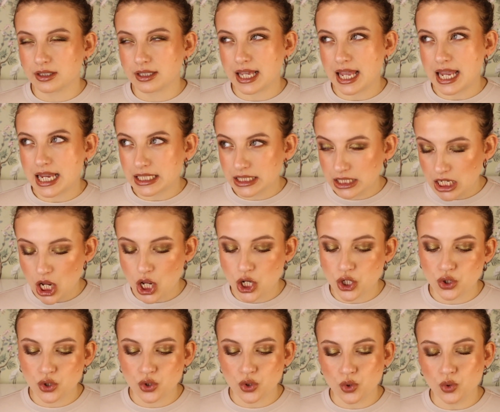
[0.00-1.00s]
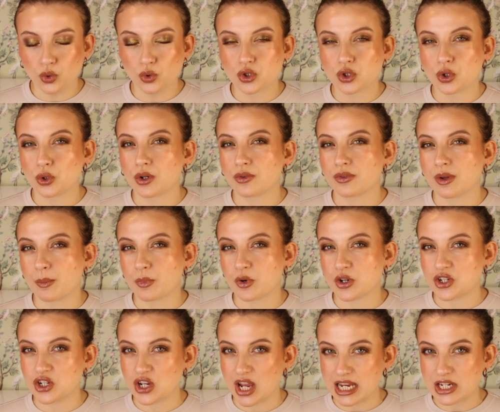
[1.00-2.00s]
gained a new sort of
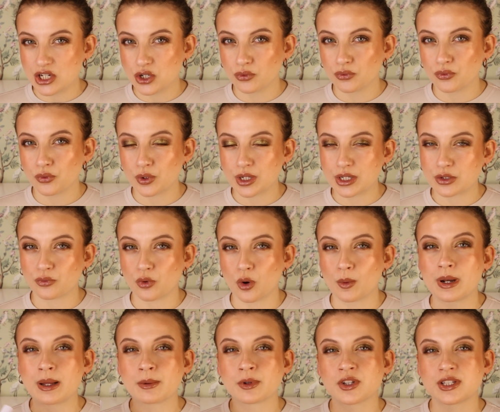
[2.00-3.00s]
appreciation for this formula,